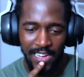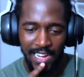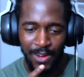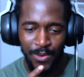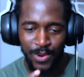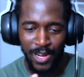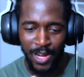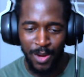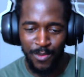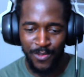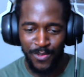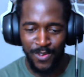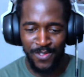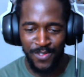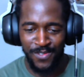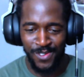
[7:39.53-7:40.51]
Uh, we're
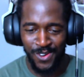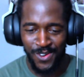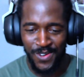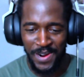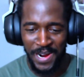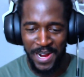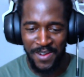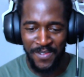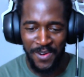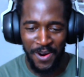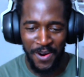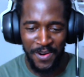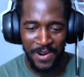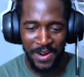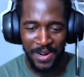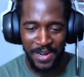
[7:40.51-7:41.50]
coming through with a creative
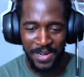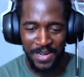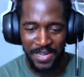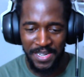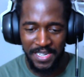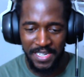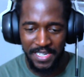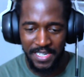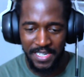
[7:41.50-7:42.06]
choreo.